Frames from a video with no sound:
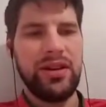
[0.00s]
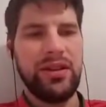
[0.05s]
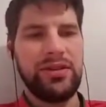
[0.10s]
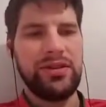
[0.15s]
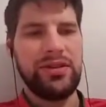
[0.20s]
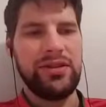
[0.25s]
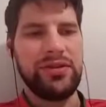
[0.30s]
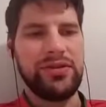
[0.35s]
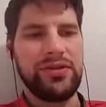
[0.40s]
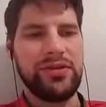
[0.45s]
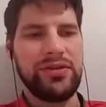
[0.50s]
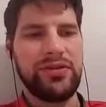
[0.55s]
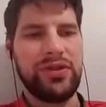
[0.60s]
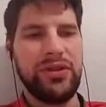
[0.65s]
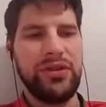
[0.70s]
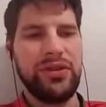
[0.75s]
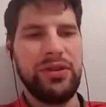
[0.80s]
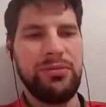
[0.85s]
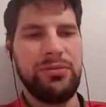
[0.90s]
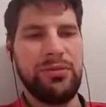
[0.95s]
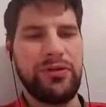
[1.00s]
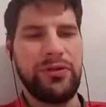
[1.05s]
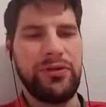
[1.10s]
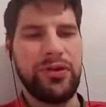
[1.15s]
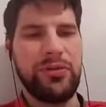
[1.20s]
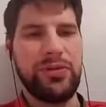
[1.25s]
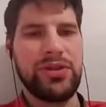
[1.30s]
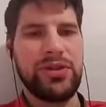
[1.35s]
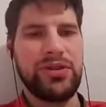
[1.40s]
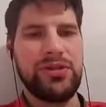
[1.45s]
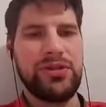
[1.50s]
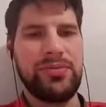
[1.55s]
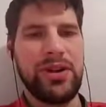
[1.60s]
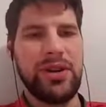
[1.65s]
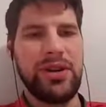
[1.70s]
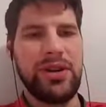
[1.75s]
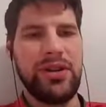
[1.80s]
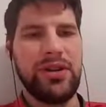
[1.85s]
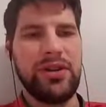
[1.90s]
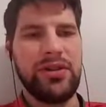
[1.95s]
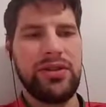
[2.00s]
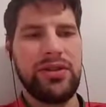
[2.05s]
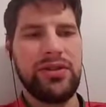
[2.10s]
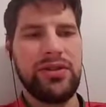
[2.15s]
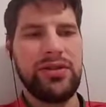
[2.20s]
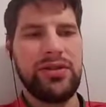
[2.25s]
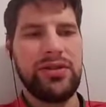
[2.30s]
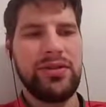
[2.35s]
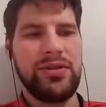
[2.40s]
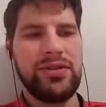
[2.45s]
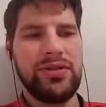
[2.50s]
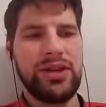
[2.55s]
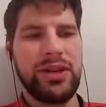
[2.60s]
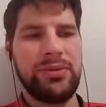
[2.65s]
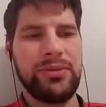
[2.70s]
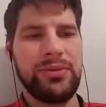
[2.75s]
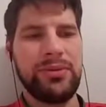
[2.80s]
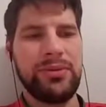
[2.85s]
So this is a very good performance by our top two